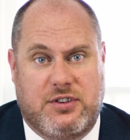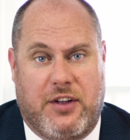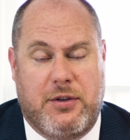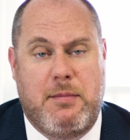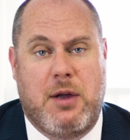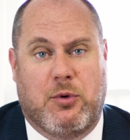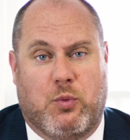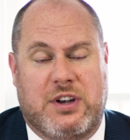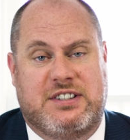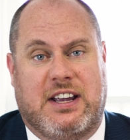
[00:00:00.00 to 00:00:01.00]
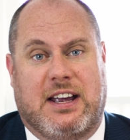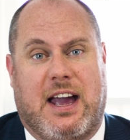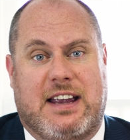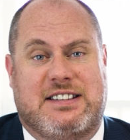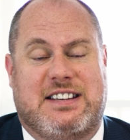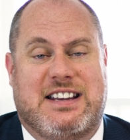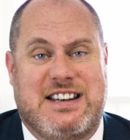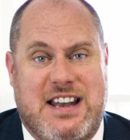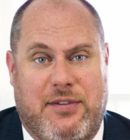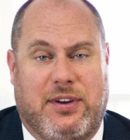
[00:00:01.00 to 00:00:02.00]
At the moment, we're seeing a
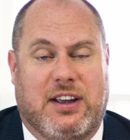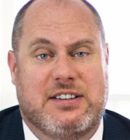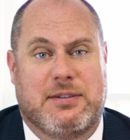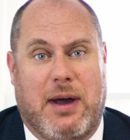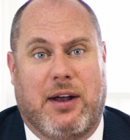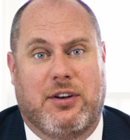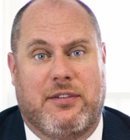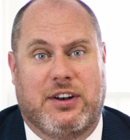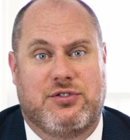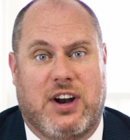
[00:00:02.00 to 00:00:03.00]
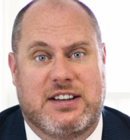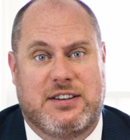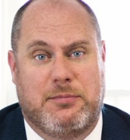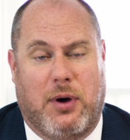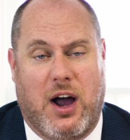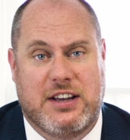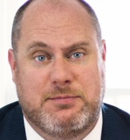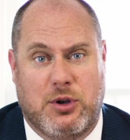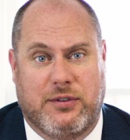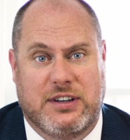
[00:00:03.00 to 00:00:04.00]
significant amount of interest in
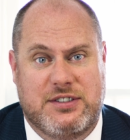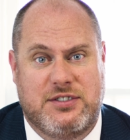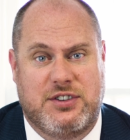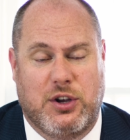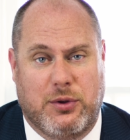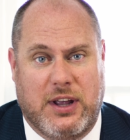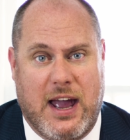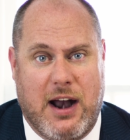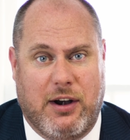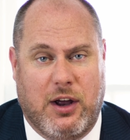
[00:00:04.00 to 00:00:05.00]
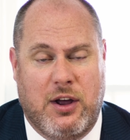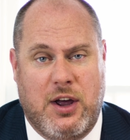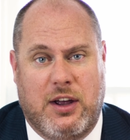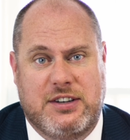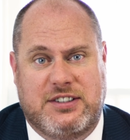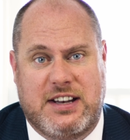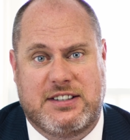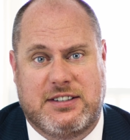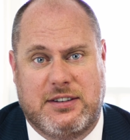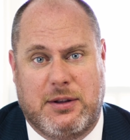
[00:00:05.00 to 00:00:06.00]
buyers moving to the area.
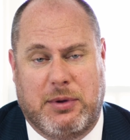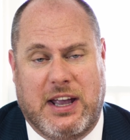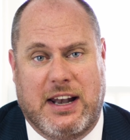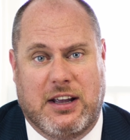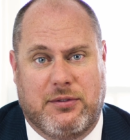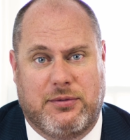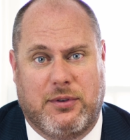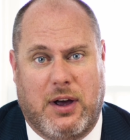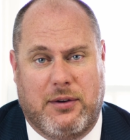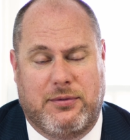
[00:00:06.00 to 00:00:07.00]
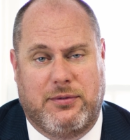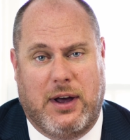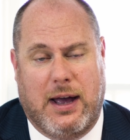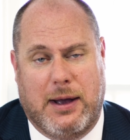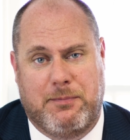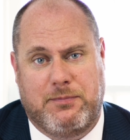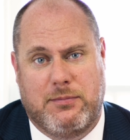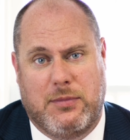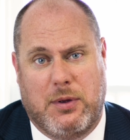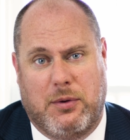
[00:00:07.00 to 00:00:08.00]
Since the beginning of
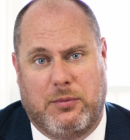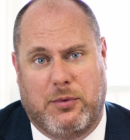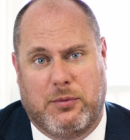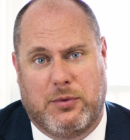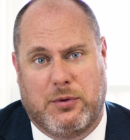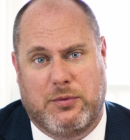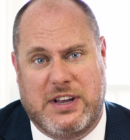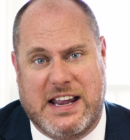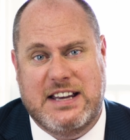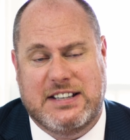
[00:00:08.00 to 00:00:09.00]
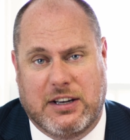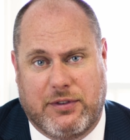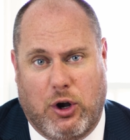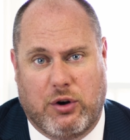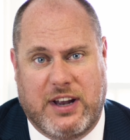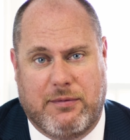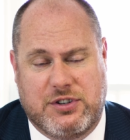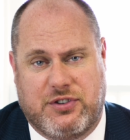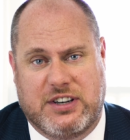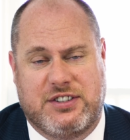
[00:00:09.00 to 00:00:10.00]
the easing of the lockdown
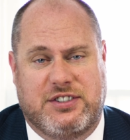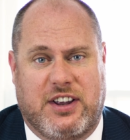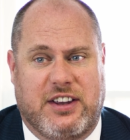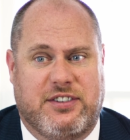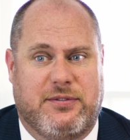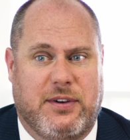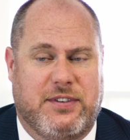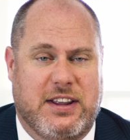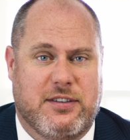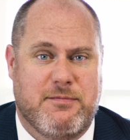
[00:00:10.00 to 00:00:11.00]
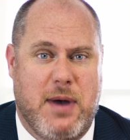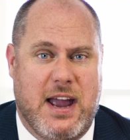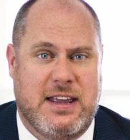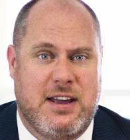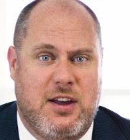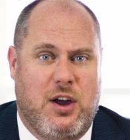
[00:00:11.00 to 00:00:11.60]
restrictions, so that's the 15th of May,